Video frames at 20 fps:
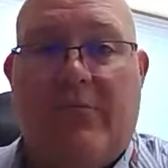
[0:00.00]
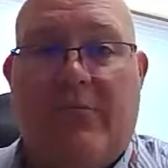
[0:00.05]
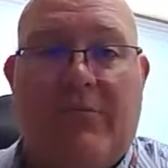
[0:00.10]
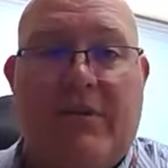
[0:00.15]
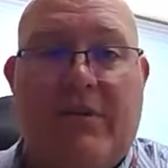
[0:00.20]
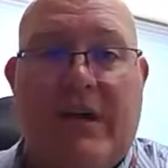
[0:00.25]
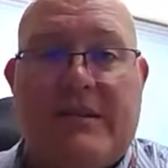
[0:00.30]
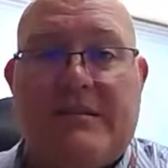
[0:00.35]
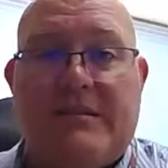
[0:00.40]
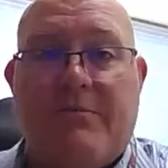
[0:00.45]

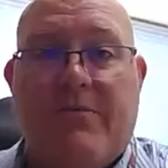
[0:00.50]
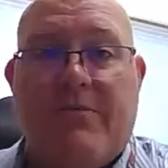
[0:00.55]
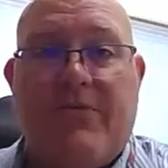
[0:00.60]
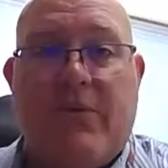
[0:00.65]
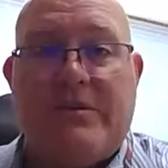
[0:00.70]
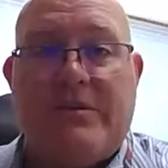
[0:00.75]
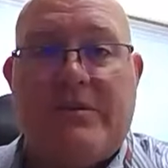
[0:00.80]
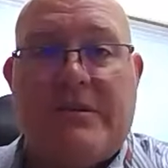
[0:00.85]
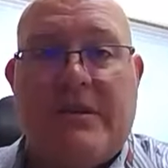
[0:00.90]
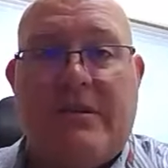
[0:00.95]
We've got some
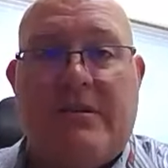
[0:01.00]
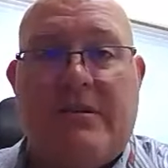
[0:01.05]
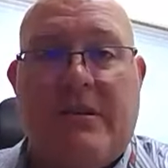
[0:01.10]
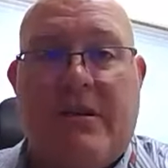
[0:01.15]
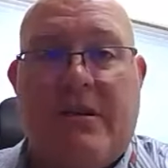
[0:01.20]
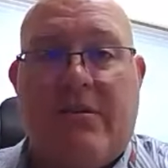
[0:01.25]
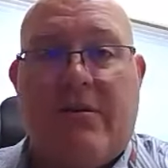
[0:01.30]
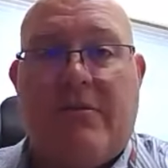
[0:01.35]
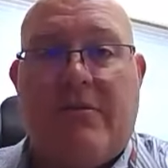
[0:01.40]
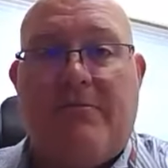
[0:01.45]
folks
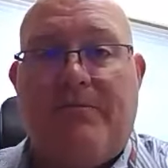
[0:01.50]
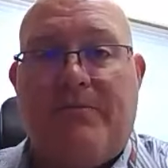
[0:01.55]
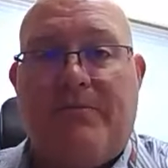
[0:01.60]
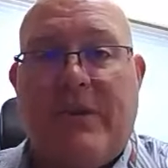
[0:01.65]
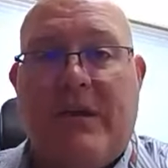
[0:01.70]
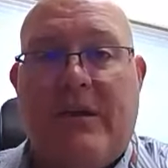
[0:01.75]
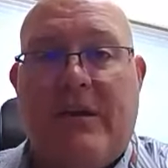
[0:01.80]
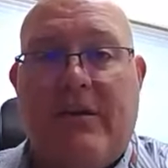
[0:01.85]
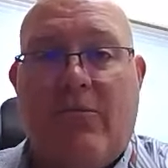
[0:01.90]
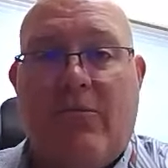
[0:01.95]
that are
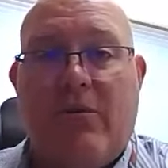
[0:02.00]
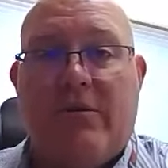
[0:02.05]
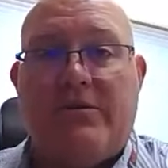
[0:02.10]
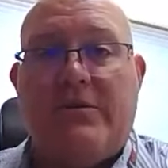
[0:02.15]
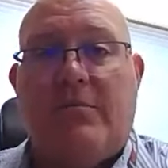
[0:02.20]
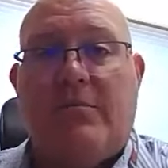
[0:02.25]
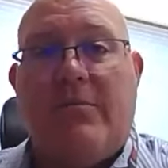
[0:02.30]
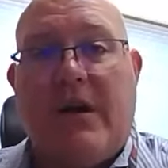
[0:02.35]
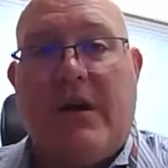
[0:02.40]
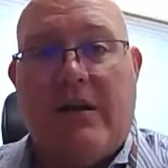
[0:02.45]

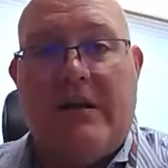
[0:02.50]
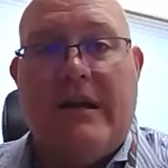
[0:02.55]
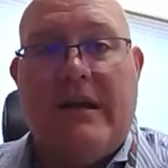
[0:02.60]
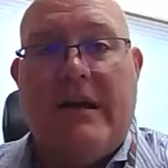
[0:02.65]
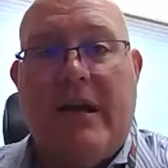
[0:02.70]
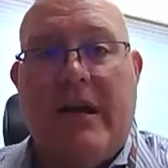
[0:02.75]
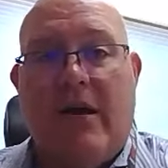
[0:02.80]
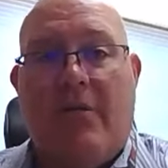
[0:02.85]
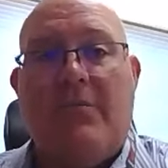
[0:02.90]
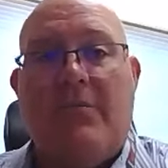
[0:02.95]
wheelchair bound and
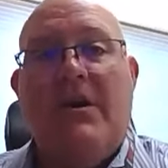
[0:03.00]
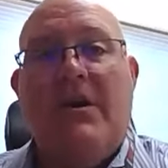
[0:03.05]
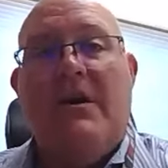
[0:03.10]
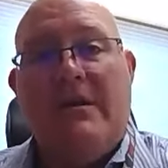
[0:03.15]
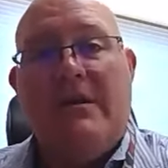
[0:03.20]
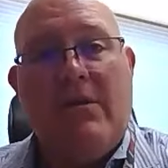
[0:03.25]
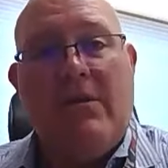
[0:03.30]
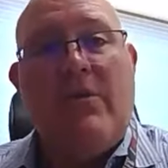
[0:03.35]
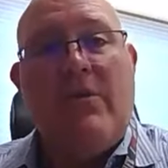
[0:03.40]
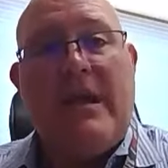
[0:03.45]
need help.
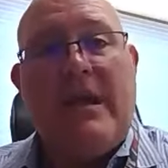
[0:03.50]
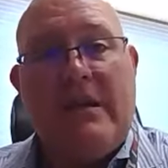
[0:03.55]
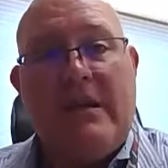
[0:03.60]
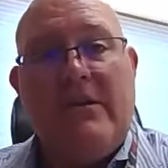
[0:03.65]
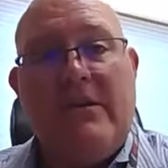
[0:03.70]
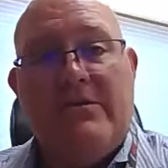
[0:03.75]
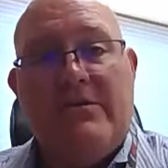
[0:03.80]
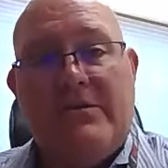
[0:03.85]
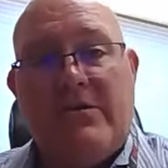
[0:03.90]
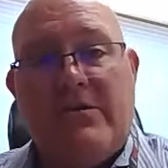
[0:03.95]
Then we
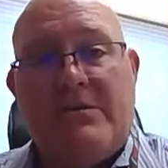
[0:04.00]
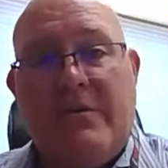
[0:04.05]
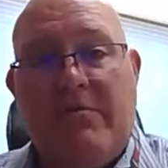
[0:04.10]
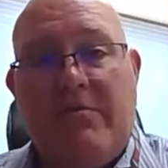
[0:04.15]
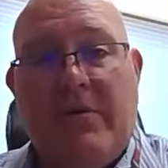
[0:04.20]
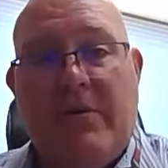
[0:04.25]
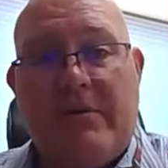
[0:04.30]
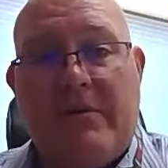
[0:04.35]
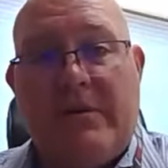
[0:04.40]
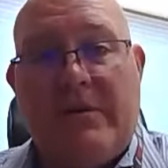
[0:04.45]
can use those
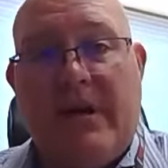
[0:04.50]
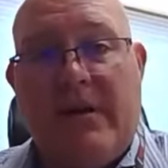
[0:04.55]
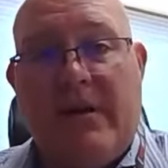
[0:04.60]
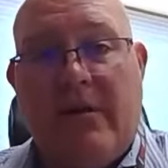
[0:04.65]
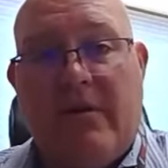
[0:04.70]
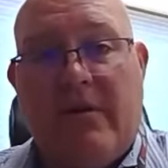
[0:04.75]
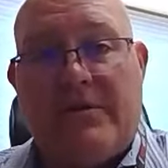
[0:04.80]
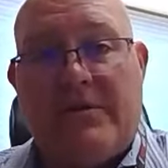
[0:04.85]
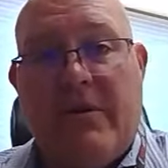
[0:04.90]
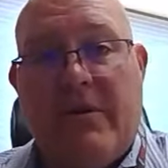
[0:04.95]
PPRTA
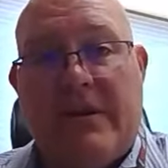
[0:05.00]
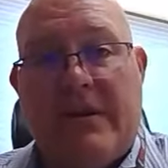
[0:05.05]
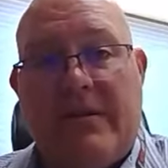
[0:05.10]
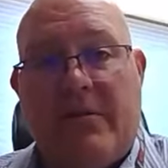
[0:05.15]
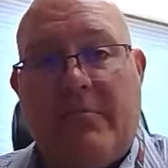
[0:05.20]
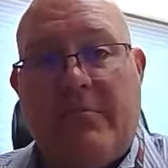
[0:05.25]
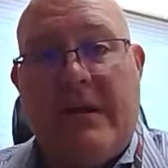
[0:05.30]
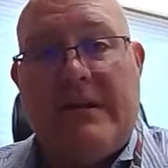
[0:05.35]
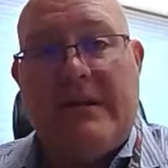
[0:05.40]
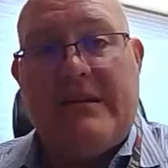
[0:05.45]
dollars to go out
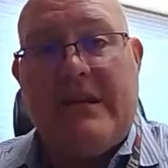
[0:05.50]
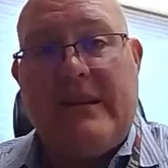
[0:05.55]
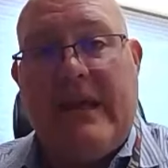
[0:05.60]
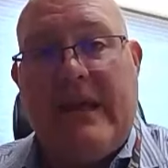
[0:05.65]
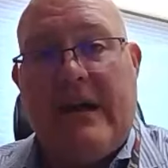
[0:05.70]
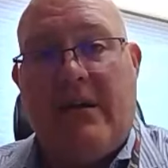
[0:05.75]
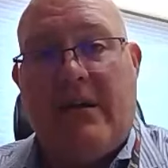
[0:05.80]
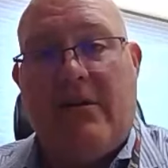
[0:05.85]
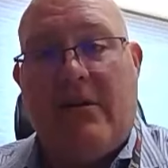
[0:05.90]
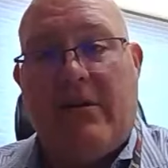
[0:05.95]
there and maintain
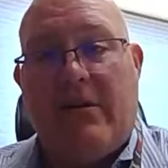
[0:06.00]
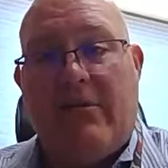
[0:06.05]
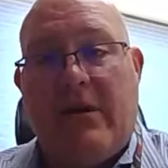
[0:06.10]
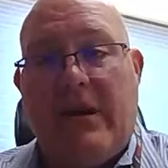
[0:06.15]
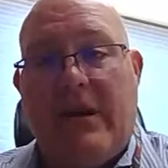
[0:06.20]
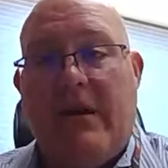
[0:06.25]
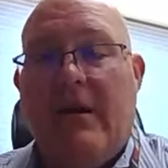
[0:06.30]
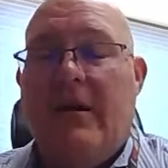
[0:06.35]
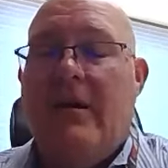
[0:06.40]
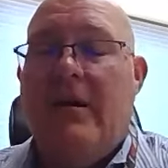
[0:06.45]
that
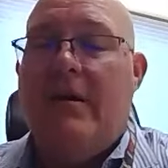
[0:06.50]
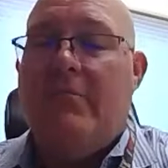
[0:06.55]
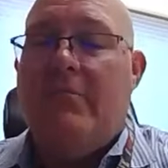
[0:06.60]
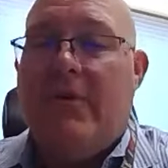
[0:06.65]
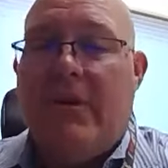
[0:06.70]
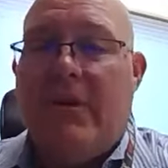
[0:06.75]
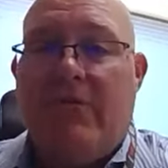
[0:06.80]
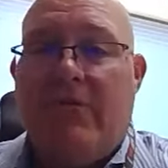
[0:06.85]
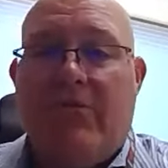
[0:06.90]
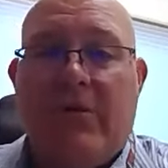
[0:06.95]
concrete.
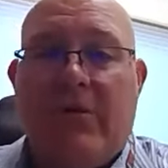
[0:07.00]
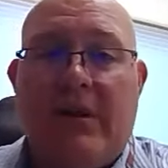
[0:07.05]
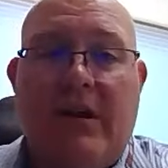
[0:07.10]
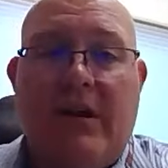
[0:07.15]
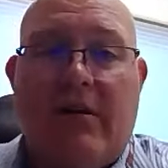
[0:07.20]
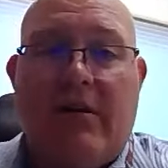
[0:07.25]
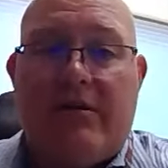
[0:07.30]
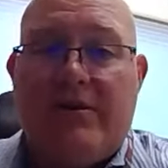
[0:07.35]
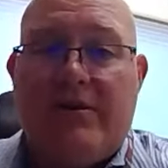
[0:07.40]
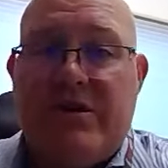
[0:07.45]
But
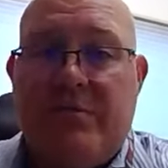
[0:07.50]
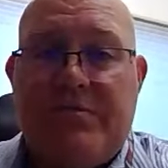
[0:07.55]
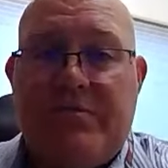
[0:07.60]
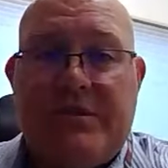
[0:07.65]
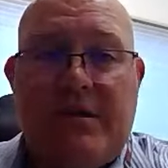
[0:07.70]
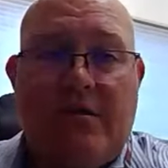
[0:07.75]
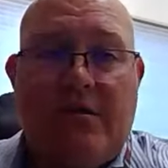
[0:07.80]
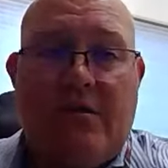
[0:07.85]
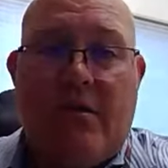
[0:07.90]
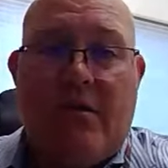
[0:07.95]
really our chip
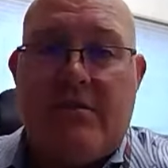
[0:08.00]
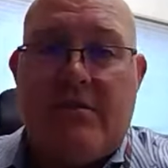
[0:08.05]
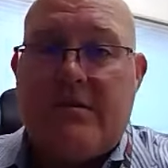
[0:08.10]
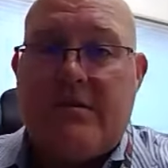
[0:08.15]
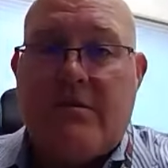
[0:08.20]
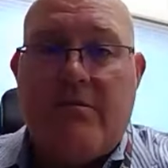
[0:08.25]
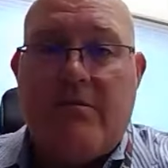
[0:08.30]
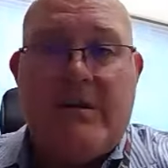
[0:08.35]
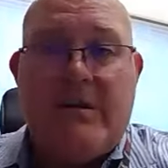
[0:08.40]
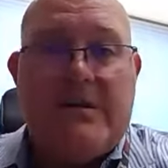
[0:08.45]
seal, our
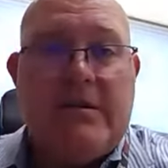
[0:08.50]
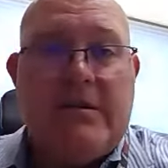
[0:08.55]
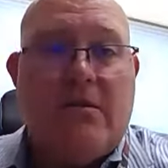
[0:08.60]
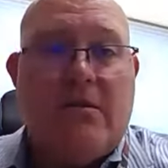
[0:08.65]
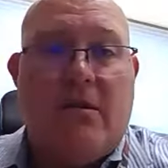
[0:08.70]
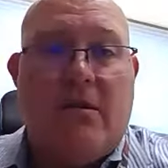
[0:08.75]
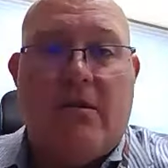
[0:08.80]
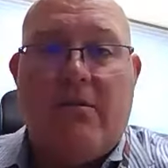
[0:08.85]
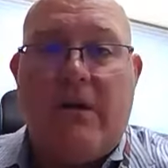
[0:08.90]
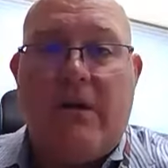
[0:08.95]
slurry
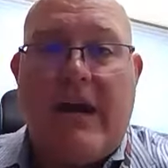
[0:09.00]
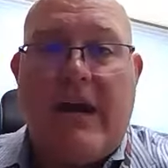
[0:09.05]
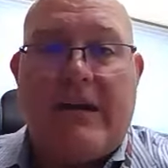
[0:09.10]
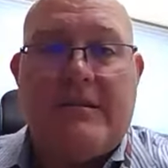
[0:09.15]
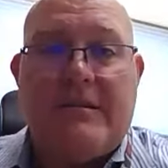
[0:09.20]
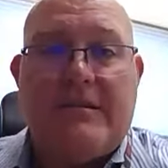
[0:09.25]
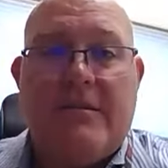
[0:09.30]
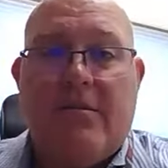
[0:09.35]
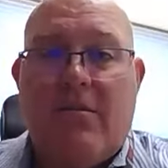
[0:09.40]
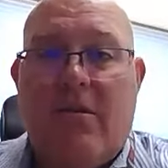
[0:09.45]
seal, our
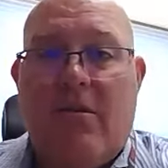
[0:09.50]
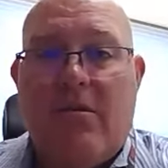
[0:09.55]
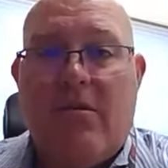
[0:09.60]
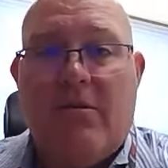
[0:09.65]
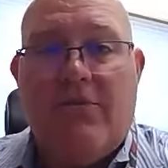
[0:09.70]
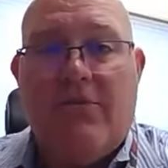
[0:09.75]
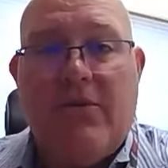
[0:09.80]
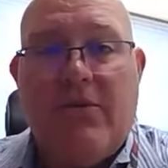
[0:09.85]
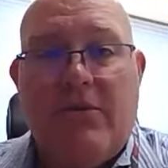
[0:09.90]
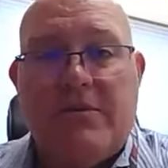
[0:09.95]
crack seal,
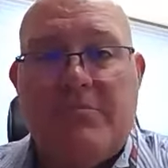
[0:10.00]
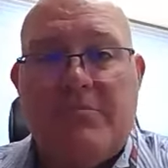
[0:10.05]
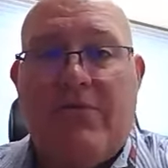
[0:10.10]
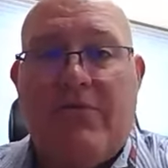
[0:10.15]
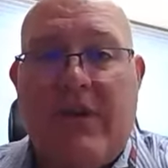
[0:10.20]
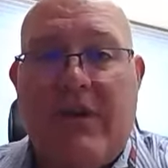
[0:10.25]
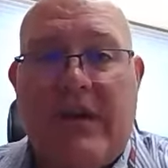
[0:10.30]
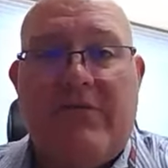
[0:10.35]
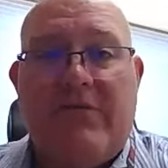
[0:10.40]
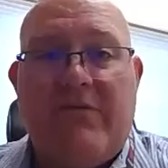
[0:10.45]
all of those
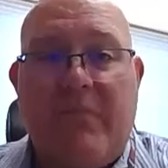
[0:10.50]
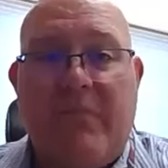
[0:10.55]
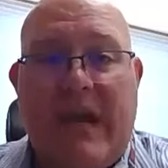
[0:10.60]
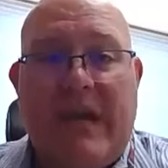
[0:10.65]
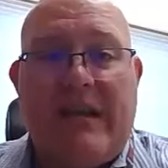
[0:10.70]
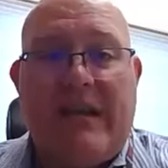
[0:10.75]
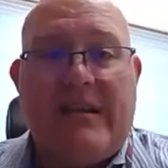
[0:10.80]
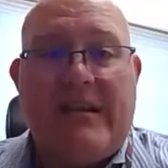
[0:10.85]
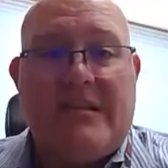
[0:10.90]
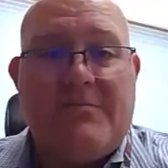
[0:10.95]
preventative
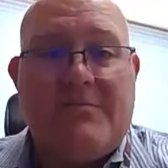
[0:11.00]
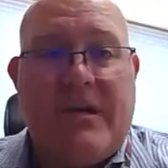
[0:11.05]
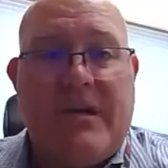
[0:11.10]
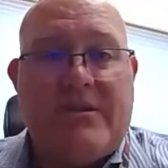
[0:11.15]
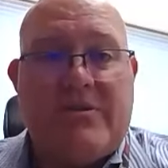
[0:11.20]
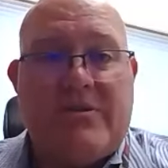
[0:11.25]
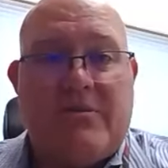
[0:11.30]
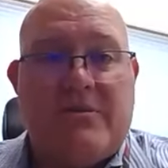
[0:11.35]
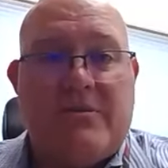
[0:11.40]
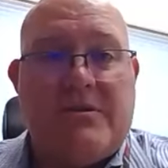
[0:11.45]
maintenance
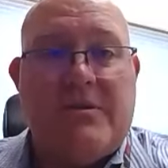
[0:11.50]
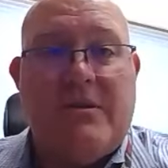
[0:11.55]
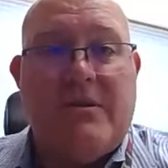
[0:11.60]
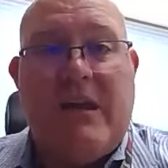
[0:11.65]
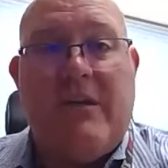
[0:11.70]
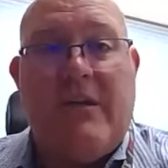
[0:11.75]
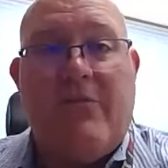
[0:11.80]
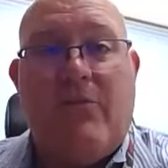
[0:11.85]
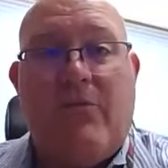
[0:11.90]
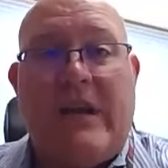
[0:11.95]
measures
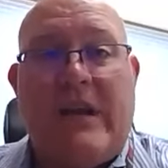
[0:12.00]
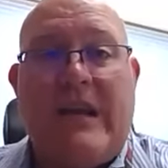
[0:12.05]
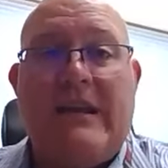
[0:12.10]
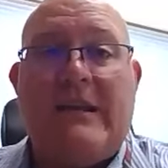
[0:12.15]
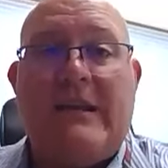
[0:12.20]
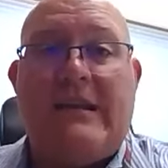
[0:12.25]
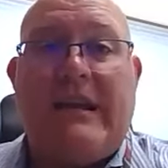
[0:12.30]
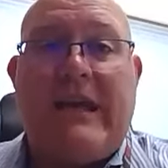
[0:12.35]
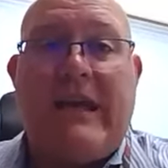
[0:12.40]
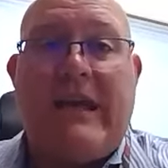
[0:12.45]
that we
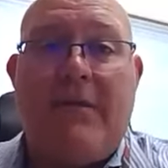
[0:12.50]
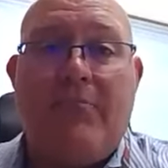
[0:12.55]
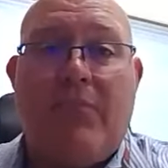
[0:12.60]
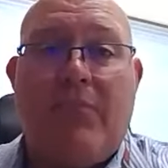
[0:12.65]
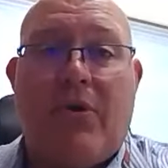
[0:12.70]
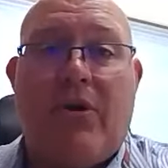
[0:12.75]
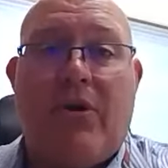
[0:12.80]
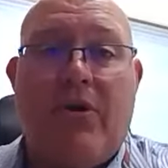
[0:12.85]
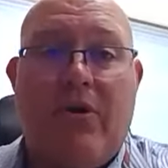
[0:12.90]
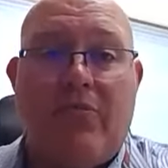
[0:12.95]
need to
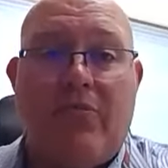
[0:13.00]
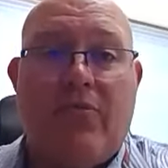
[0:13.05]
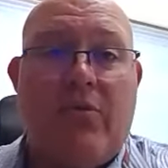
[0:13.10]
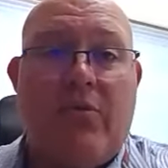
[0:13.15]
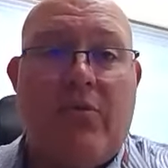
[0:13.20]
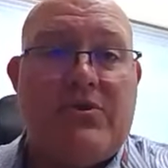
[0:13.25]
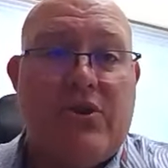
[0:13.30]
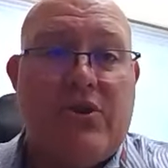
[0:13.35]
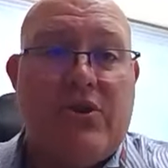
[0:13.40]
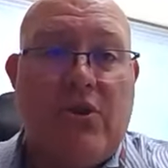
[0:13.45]
keep our good
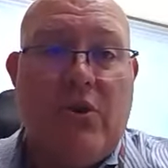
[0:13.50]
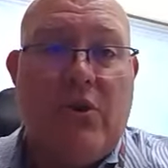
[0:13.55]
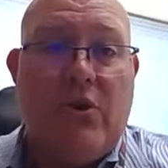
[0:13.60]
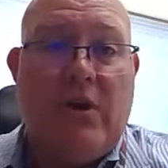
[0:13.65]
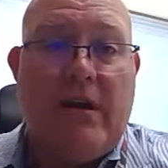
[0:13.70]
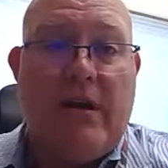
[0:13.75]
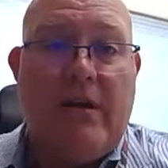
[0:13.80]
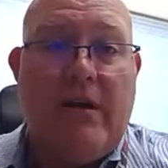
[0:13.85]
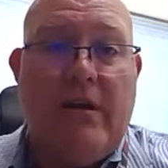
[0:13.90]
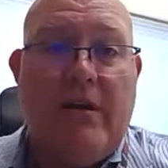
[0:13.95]
roads
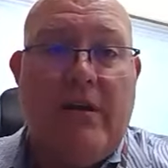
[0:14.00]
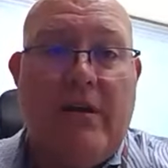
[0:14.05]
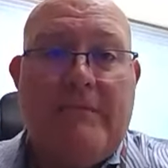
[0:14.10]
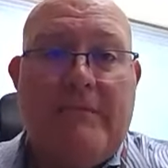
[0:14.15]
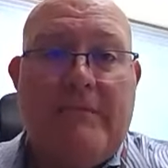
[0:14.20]
good